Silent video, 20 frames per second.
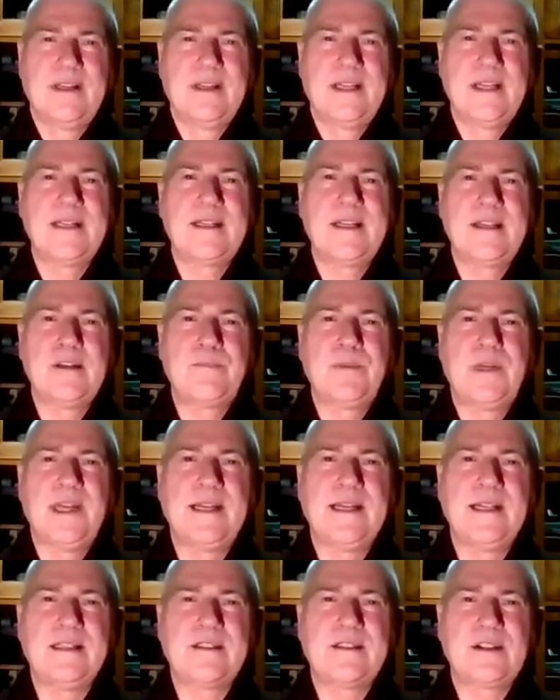And other
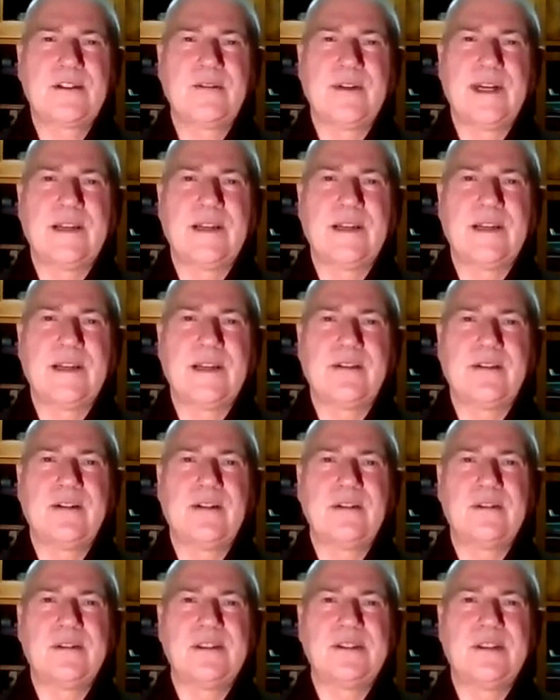planets throughout the whole
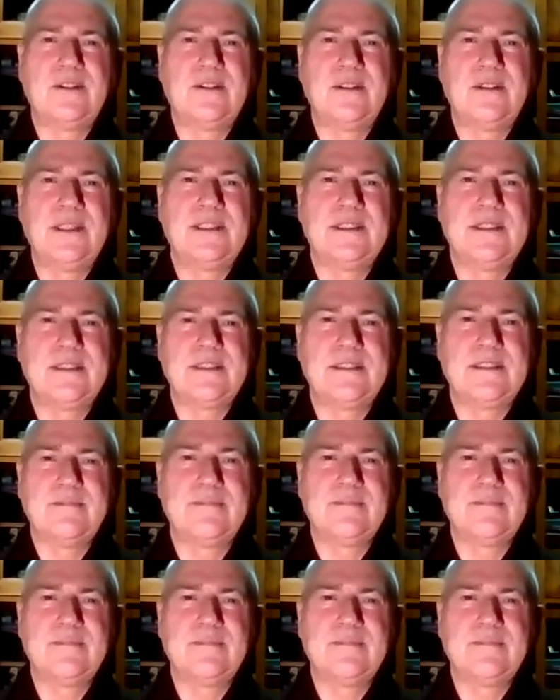solar system.